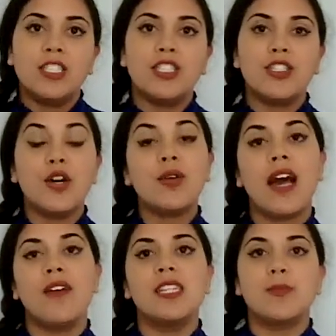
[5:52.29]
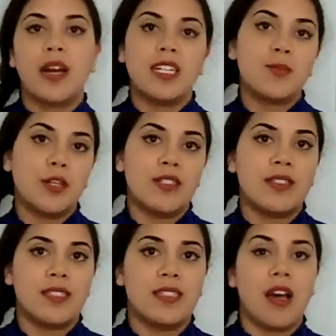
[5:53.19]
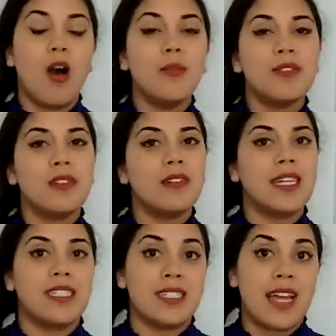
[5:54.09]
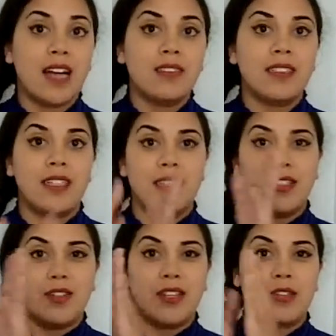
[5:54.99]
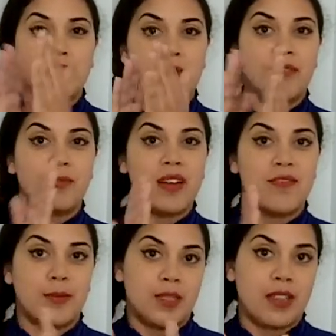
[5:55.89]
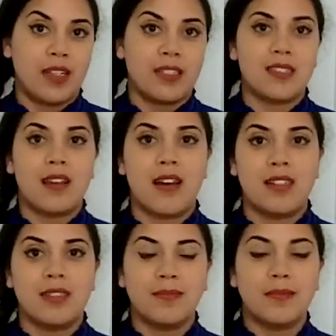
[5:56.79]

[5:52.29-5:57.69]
she showed how the spinous processes almost looked like snaggle teeth, you know, they were sort of bent from side to side.